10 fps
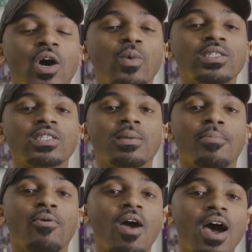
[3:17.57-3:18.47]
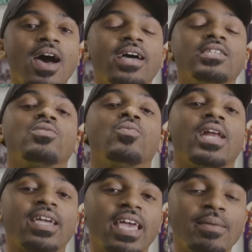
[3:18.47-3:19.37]
I wasn't surprised when
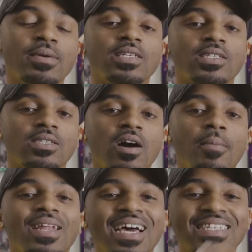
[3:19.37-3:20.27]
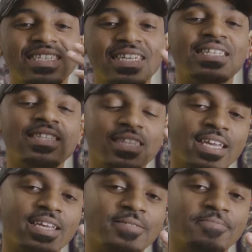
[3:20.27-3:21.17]
I came in and saw, but I didn't
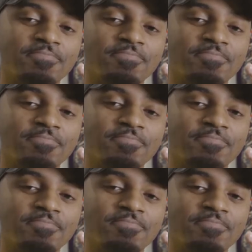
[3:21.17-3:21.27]
think